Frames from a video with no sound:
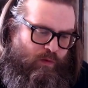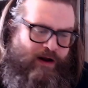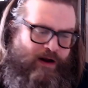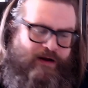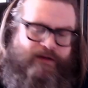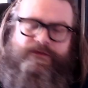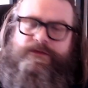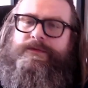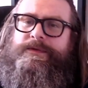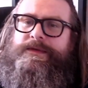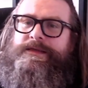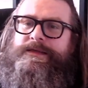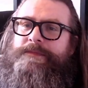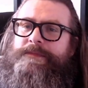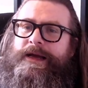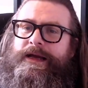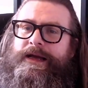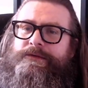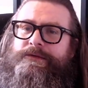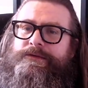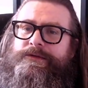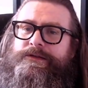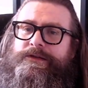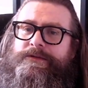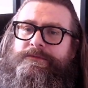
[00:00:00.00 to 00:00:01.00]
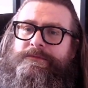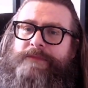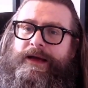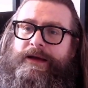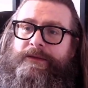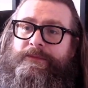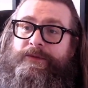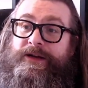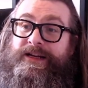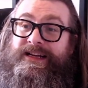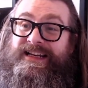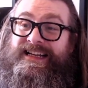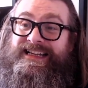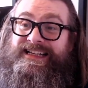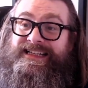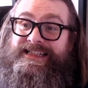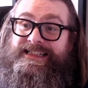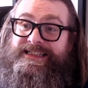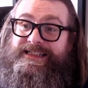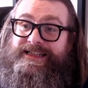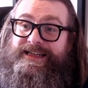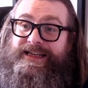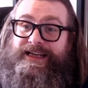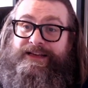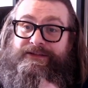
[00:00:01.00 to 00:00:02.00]
of them is backwards compatible at
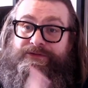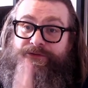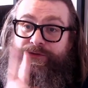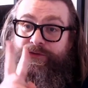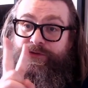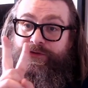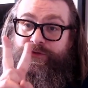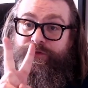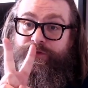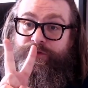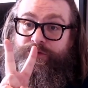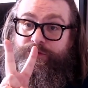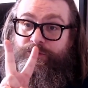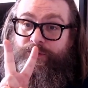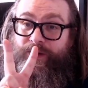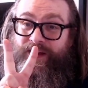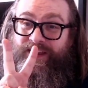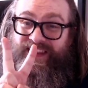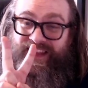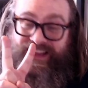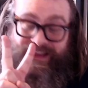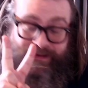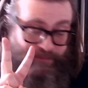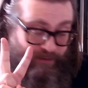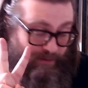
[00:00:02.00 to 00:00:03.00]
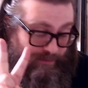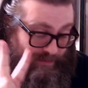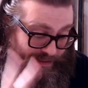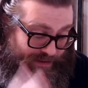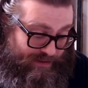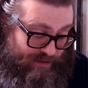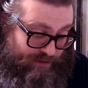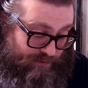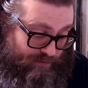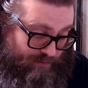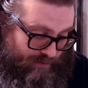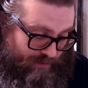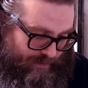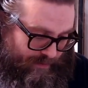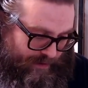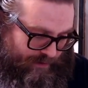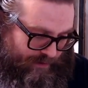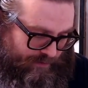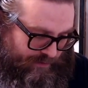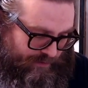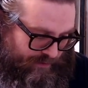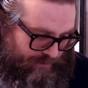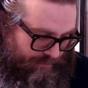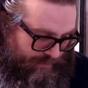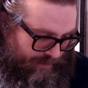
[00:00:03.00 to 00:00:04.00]
least, if not two. I think there might be two that are
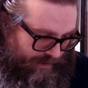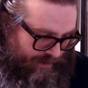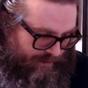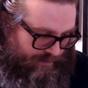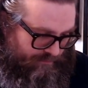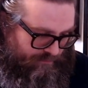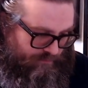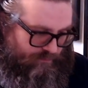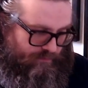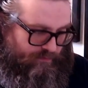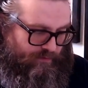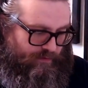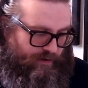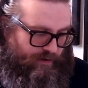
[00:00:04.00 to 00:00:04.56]
backwards compatible.